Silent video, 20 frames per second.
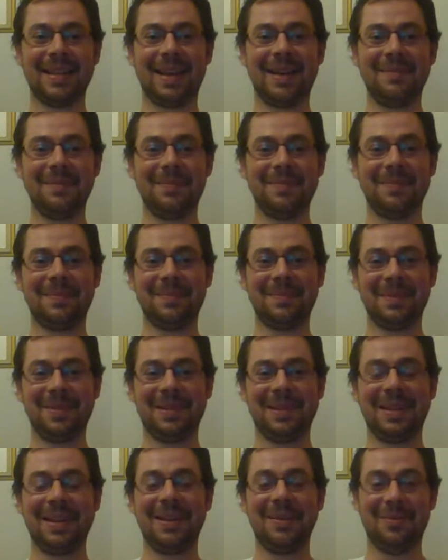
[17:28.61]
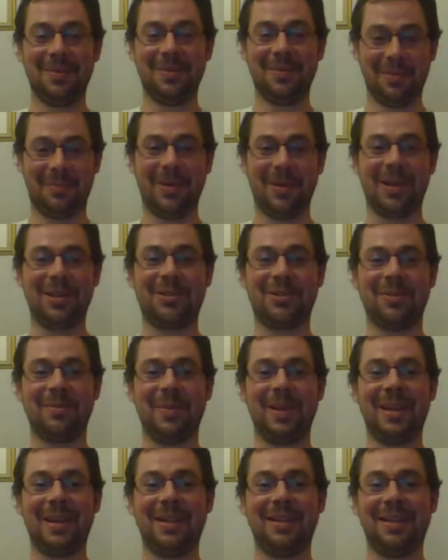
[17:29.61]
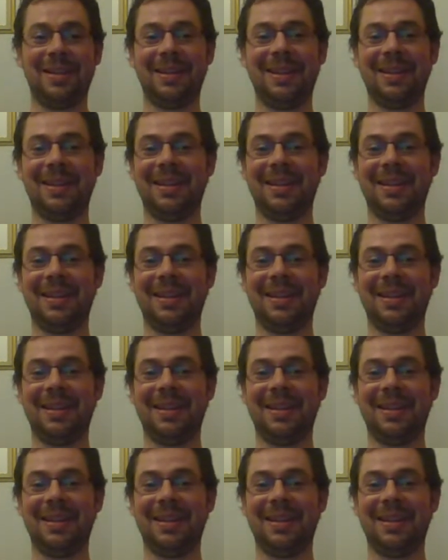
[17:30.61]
Yeah, with a picture of me in